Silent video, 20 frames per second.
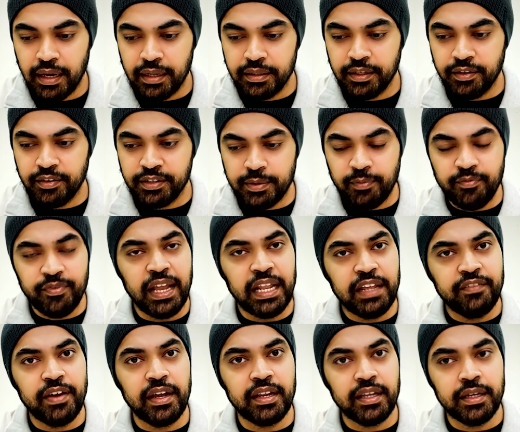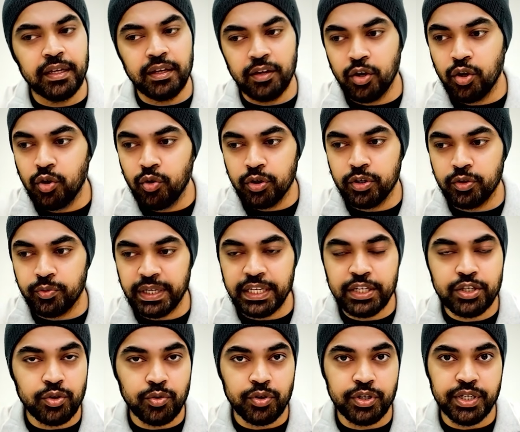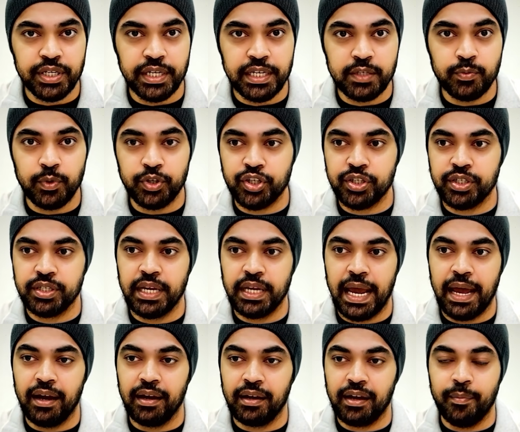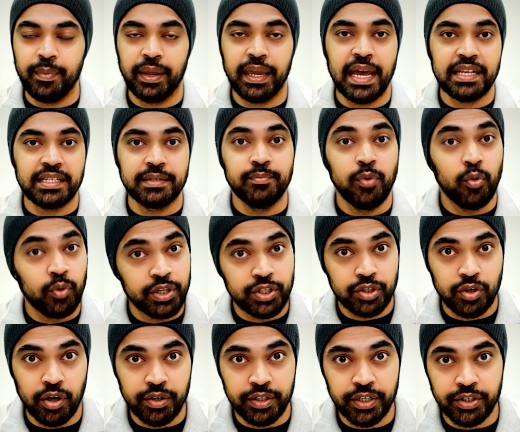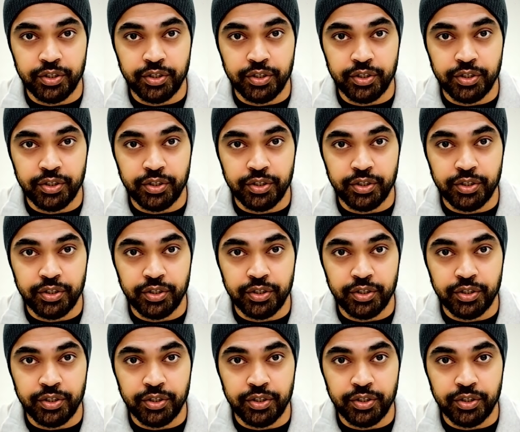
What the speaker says: some very, very good resources, which is coming as a bonus content to